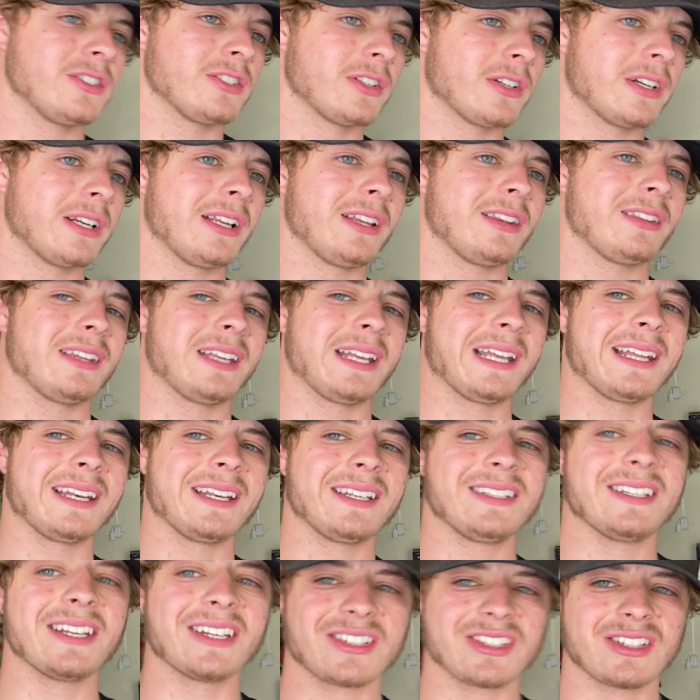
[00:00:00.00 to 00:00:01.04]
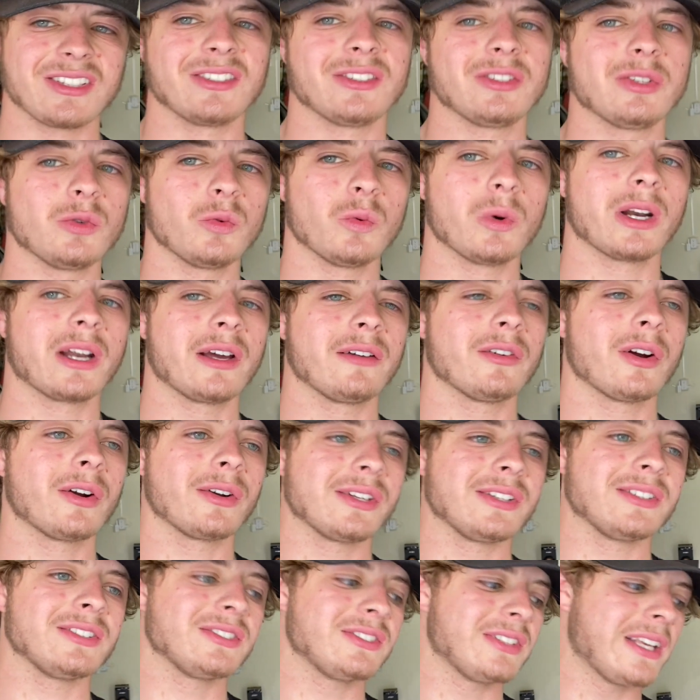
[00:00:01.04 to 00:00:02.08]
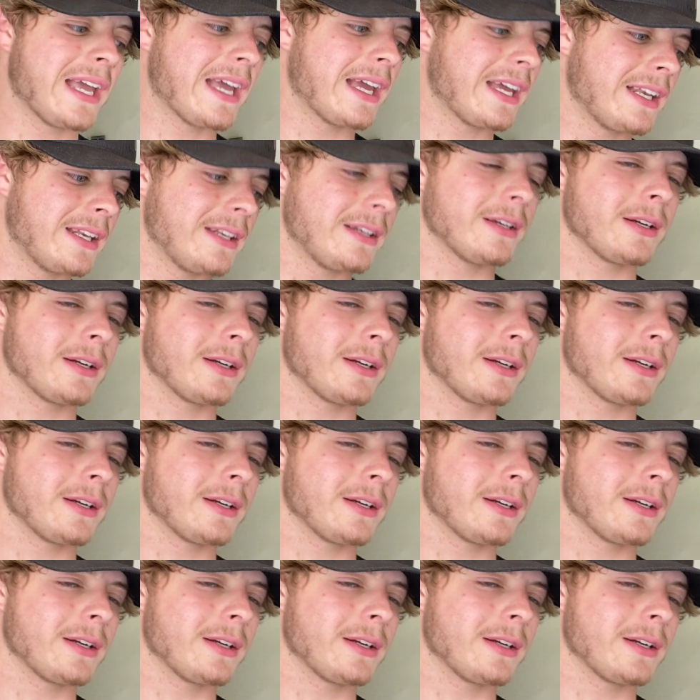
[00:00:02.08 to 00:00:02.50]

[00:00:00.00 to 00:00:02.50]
or anything in addition to what I've already said,